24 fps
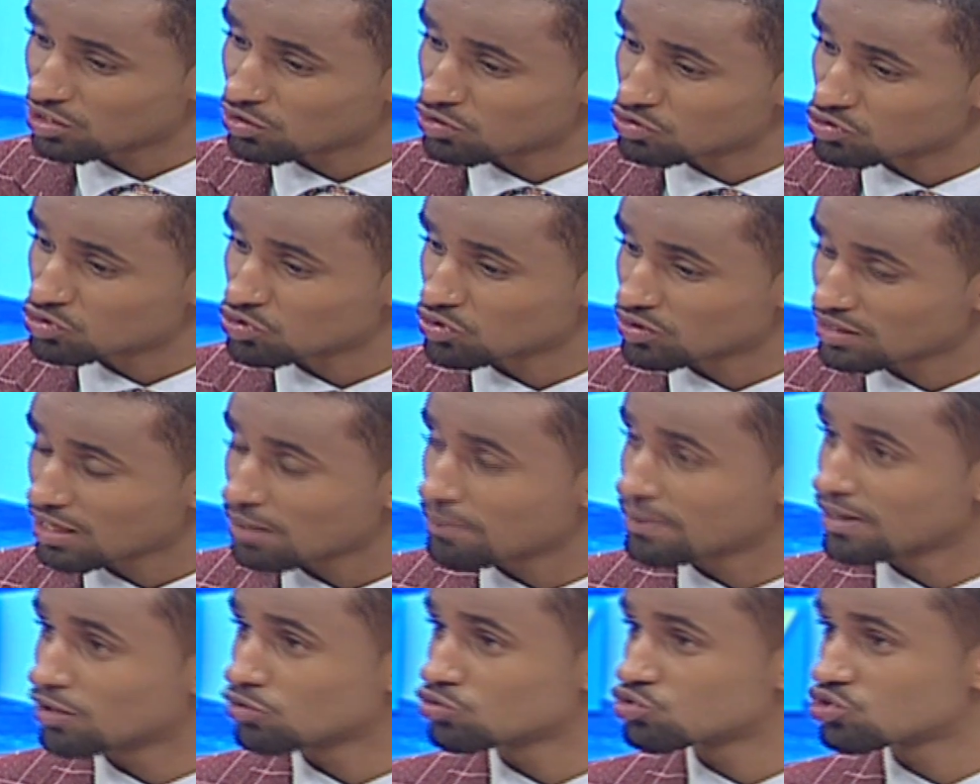and also
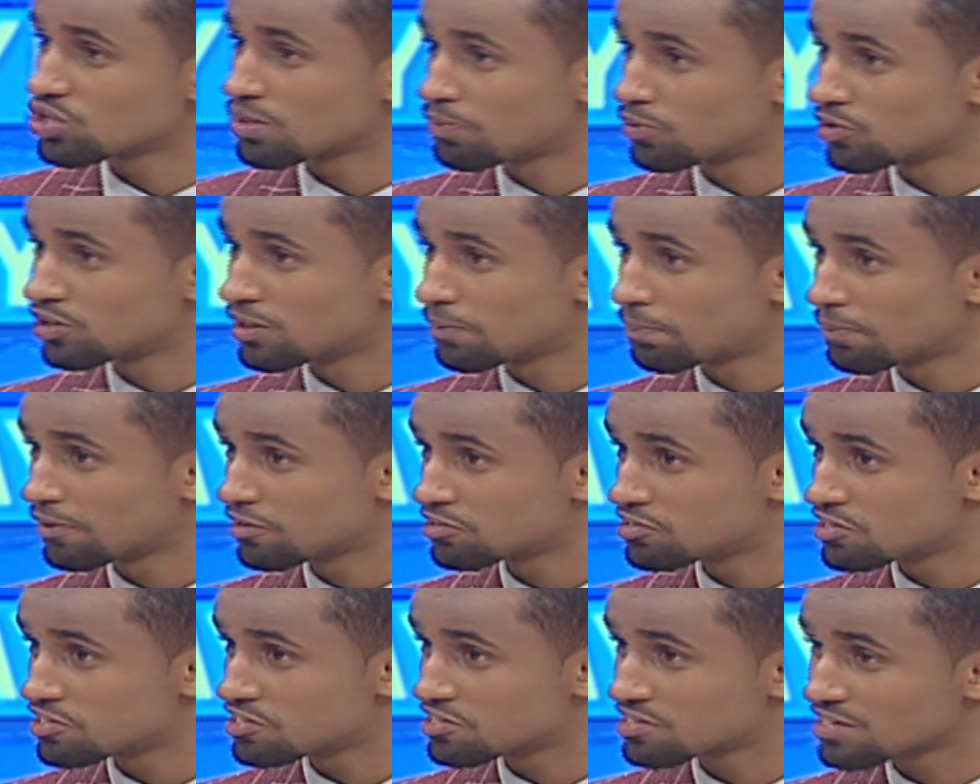coming out to support the
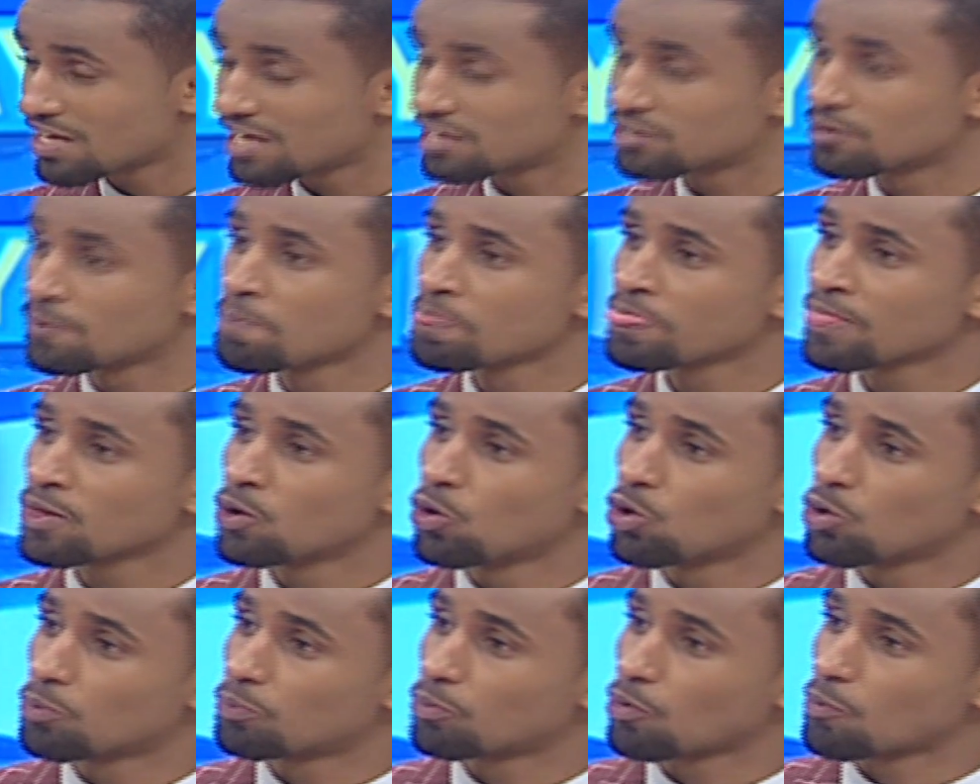president's cut
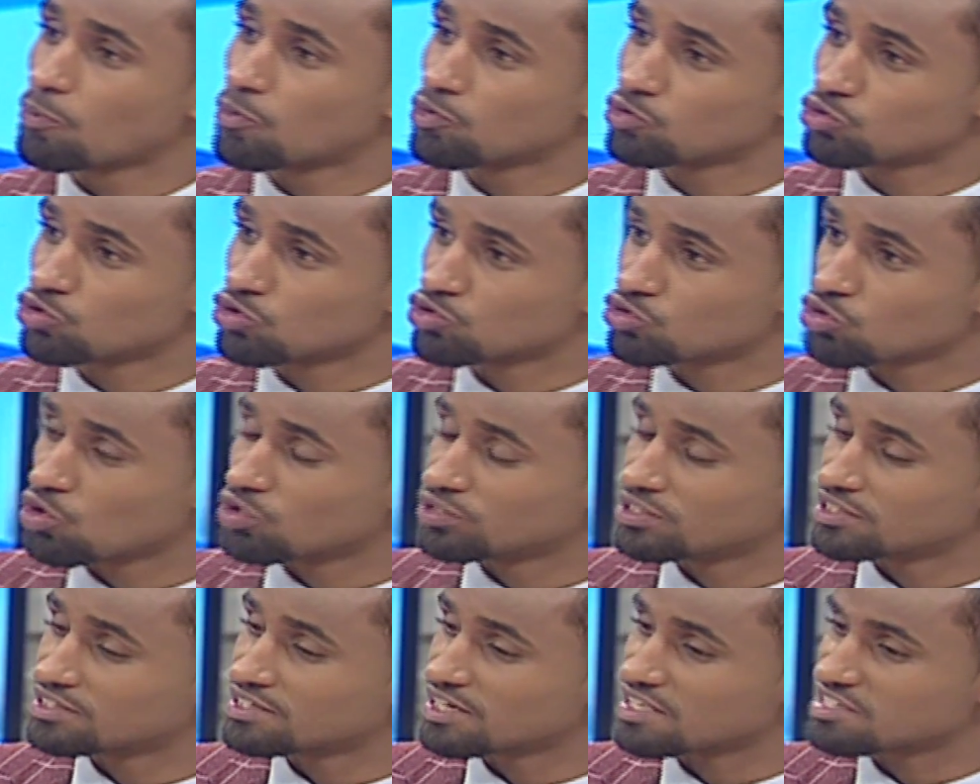or proposals
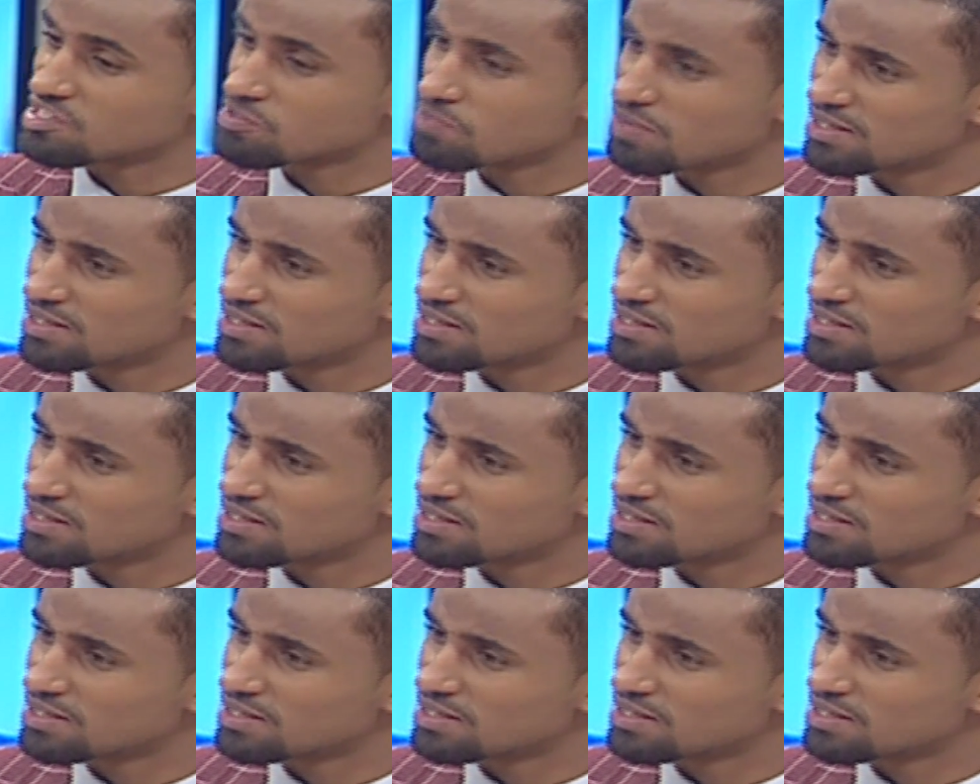on the tax.